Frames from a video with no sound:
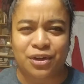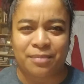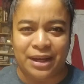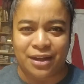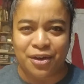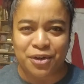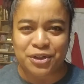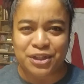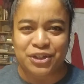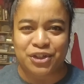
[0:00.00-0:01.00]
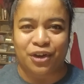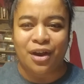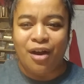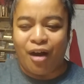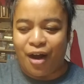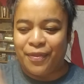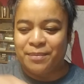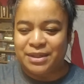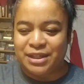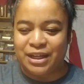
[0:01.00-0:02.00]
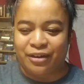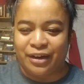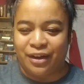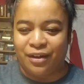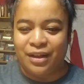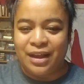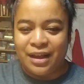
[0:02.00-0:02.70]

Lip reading: my younger sister, on the material.